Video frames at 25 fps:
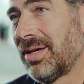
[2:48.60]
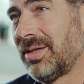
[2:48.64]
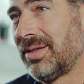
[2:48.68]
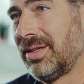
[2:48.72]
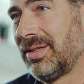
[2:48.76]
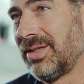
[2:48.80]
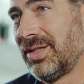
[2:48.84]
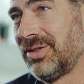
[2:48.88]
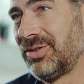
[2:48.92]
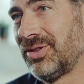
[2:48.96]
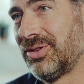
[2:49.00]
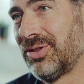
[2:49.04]
I
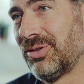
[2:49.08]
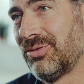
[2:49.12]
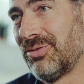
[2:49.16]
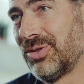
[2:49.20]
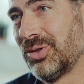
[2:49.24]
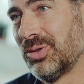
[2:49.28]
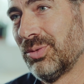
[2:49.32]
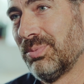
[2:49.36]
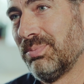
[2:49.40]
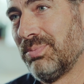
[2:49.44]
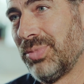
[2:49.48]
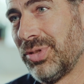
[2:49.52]
think this is a
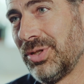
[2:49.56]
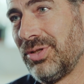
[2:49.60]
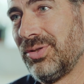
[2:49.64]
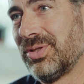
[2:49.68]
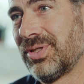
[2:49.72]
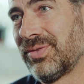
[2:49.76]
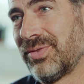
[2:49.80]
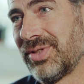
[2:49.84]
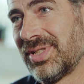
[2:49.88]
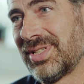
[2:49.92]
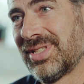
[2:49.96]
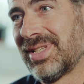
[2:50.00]
real
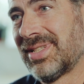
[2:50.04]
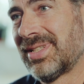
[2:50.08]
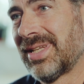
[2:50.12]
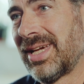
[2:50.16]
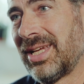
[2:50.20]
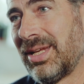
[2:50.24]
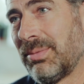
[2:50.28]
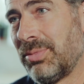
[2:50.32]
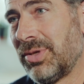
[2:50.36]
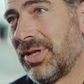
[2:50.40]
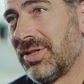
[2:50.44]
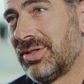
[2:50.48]
boost for the
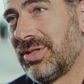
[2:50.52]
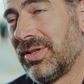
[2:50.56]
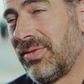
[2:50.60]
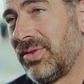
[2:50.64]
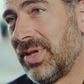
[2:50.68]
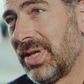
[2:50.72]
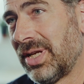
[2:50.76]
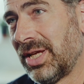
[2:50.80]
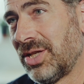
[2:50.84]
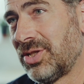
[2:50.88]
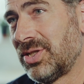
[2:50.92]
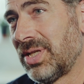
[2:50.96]
sustainability
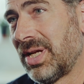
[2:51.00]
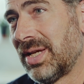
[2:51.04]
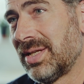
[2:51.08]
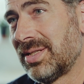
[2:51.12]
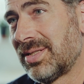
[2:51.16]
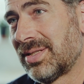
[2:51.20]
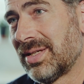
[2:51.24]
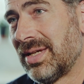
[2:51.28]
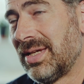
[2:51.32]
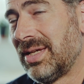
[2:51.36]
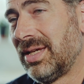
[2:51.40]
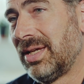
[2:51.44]
of the
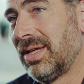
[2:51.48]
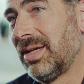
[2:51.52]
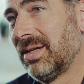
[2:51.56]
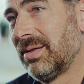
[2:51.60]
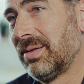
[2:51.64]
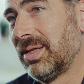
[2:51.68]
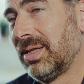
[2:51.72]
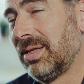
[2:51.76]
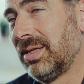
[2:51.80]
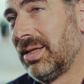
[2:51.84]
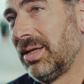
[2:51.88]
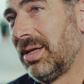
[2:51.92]
NHS
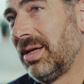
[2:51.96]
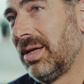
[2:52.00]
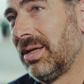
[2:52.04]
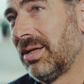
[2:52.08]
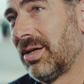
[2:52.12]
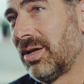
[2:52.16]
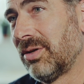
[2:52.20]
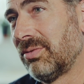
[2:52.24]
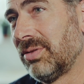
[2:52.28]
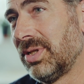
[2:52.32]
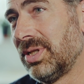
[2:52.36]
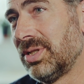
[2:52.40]
uh,
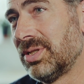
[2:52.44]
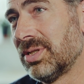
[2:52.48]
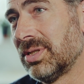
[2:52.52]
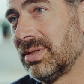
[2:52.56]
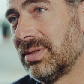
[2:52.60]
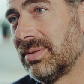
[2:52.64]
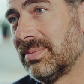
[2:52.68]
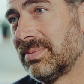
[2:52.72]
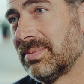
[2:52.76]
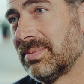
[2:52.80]
in our region.